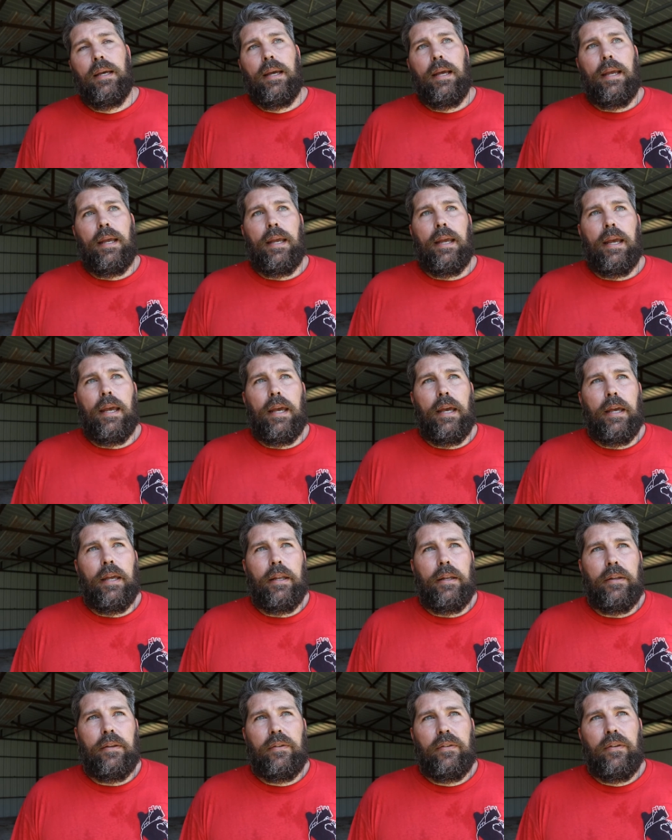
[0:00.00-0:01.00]

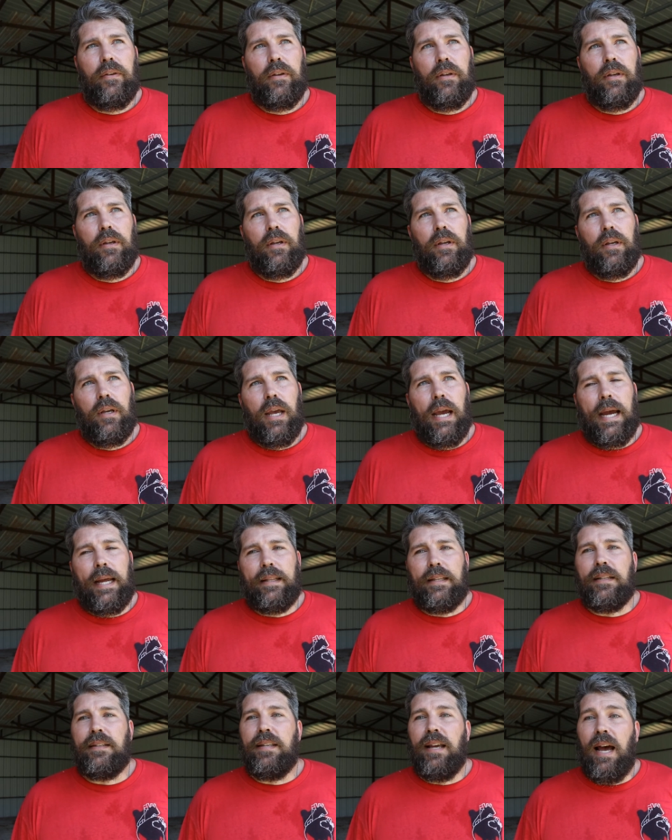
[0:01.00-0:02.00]
and at
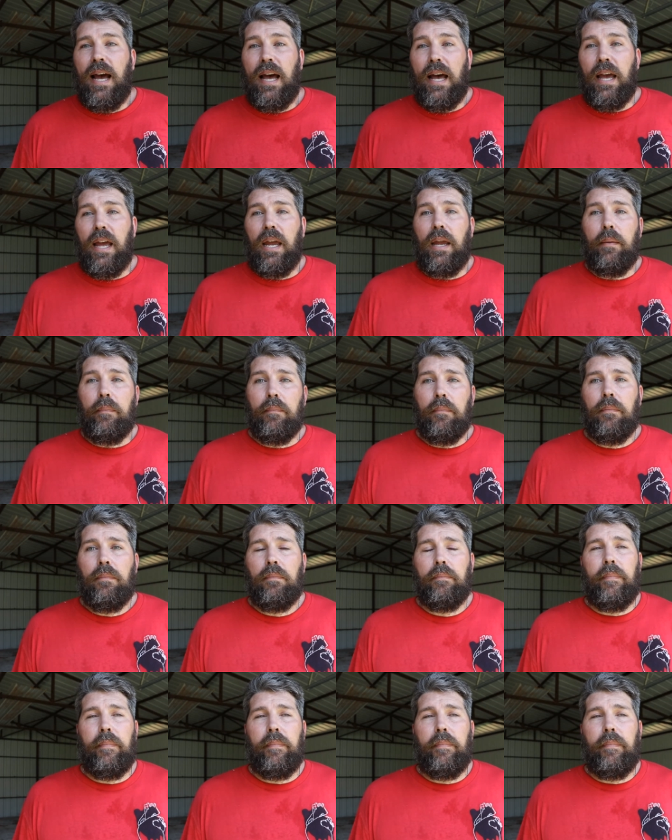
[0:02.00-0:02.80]
the time,